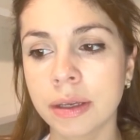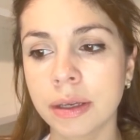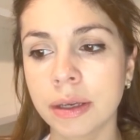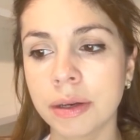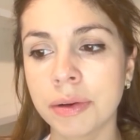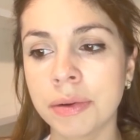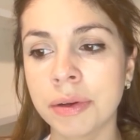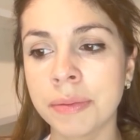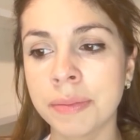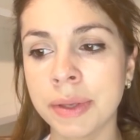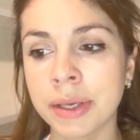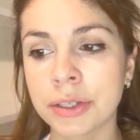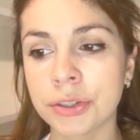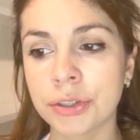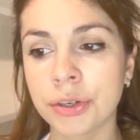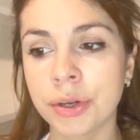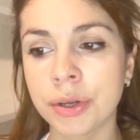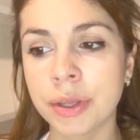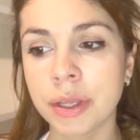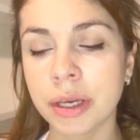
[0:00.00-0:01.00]
I want to make
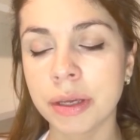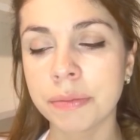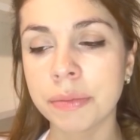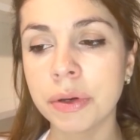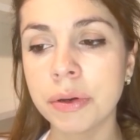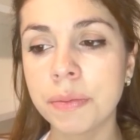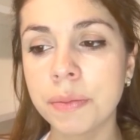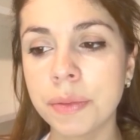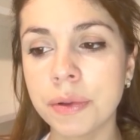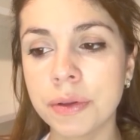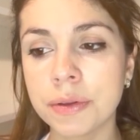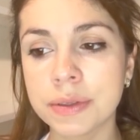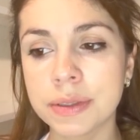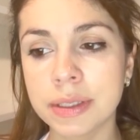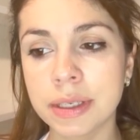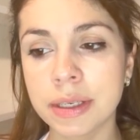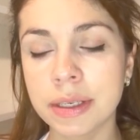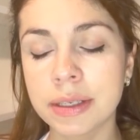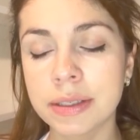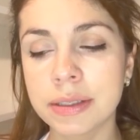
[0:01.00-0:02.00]
sure that both
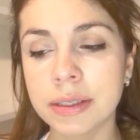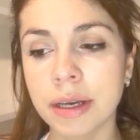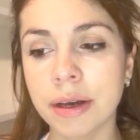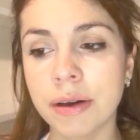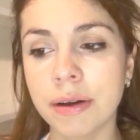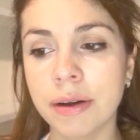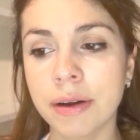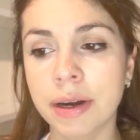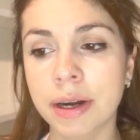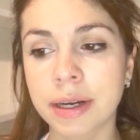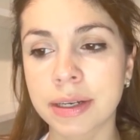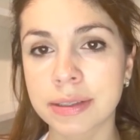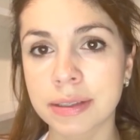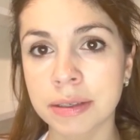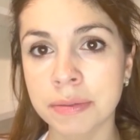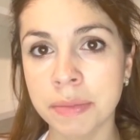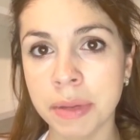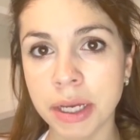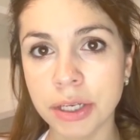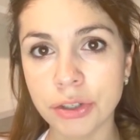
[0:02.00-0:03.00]
pulses are
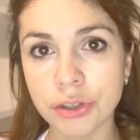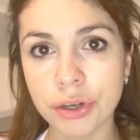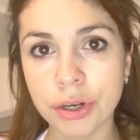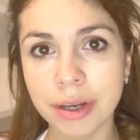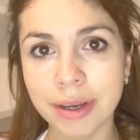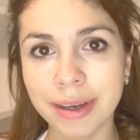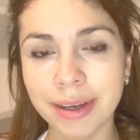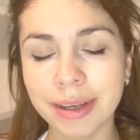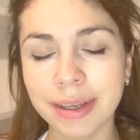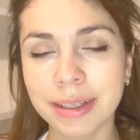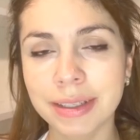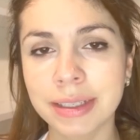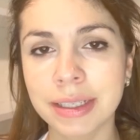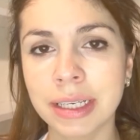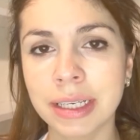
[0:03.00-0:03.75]
symmetric.